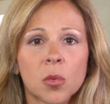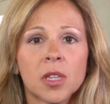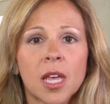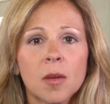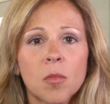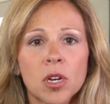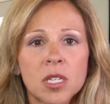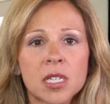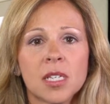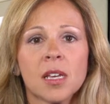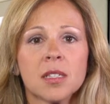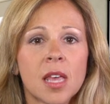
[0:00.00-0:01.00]
or would like more
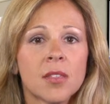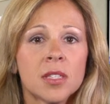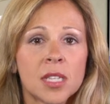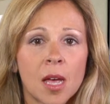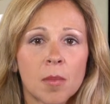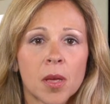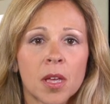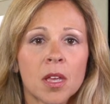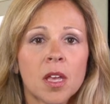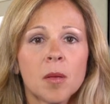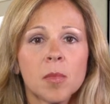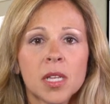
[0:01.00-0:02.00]
details on this topic,
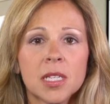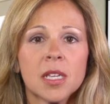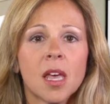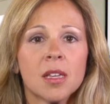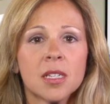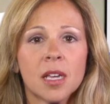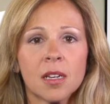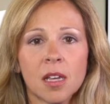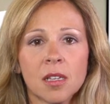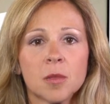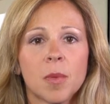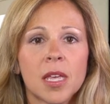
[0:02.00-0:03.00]
please contact
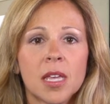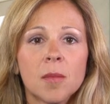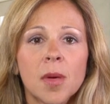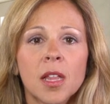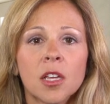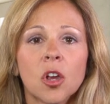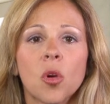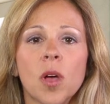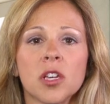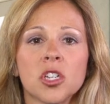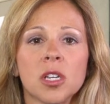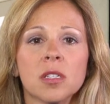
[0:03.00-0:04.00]
us by emailing your
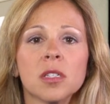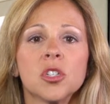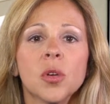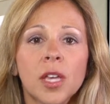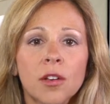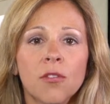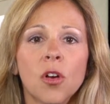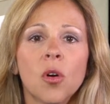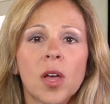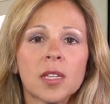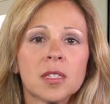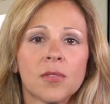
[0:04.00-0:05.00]
questions to
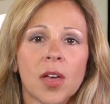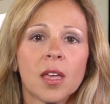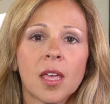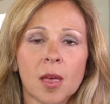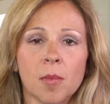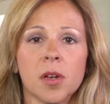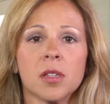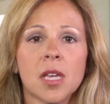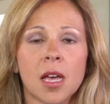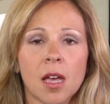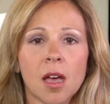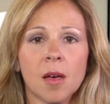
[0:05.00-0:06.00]

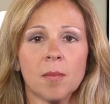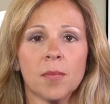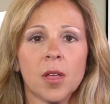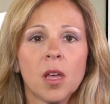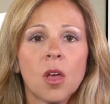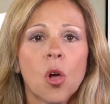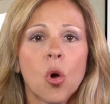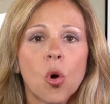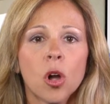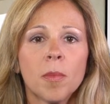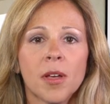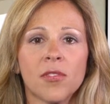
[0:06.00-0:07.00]
info@savantcapital.com
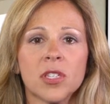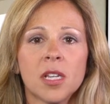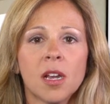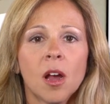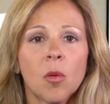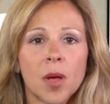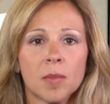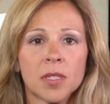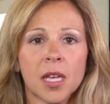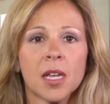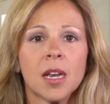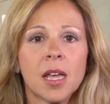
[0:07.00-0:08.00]
or by visiting our
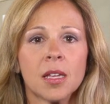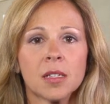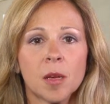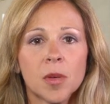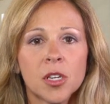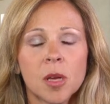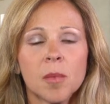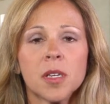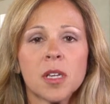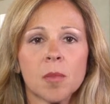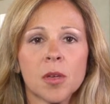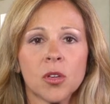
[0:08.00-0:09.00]
website at
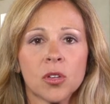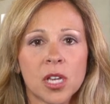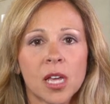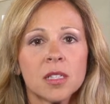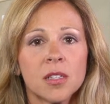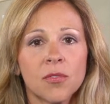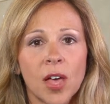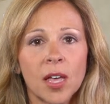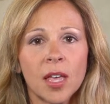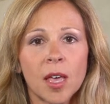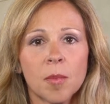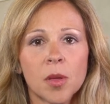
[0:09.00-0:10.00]

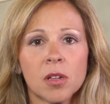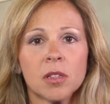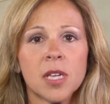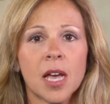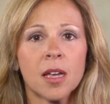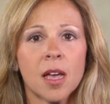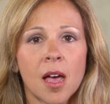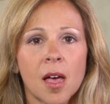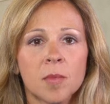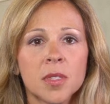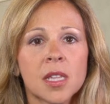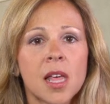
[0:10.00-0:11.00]

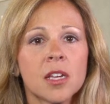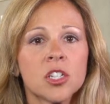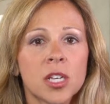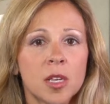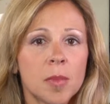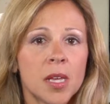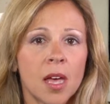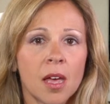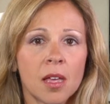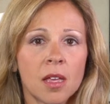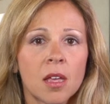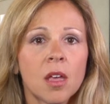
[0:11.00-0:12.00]

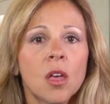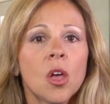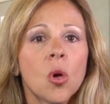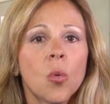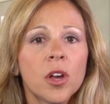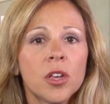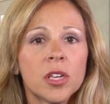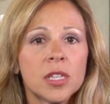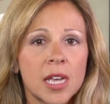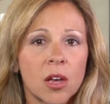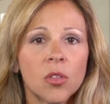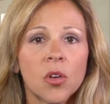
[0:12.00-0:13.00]
www.savantcapital.com/EBI, where you can
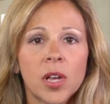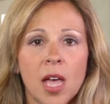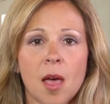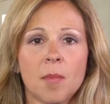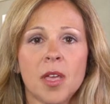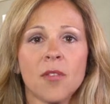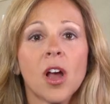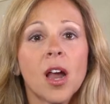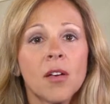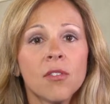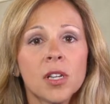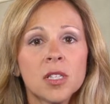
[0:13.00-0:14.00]
download a copy of our
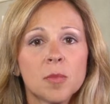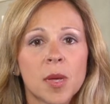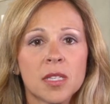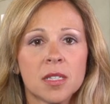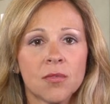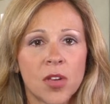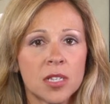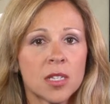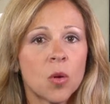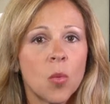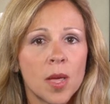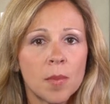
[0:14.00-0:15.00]
evidence-based
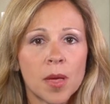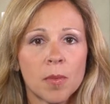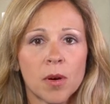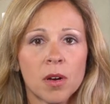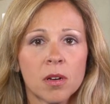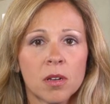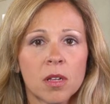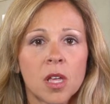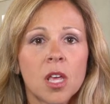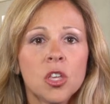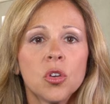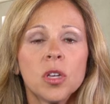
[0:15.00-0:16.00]
investing white paper.
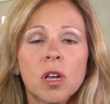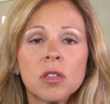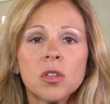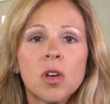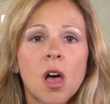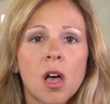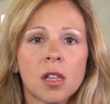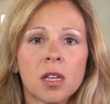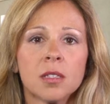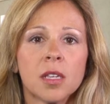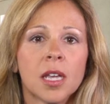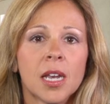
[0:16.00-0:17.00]
You can also call
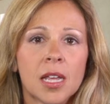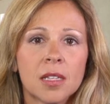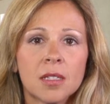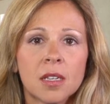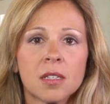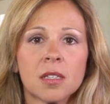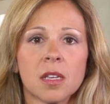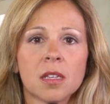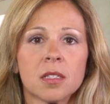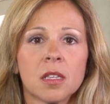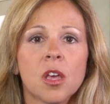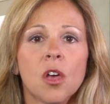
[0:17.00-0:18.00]
us at
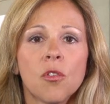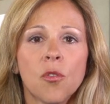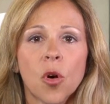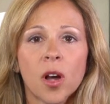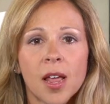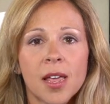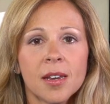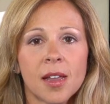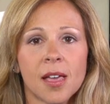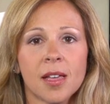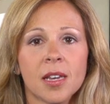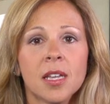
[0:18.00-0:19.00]

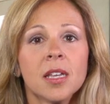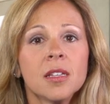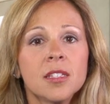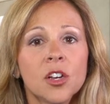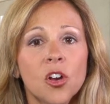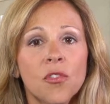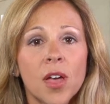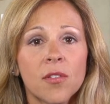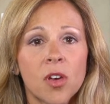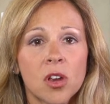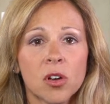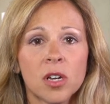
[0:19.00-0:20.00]

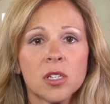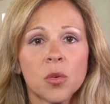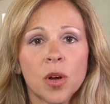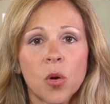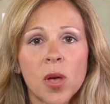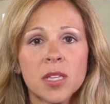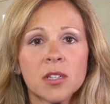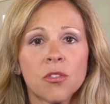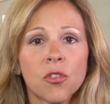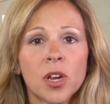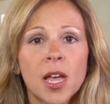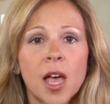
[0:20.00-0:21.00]
866-489-0500 to request a free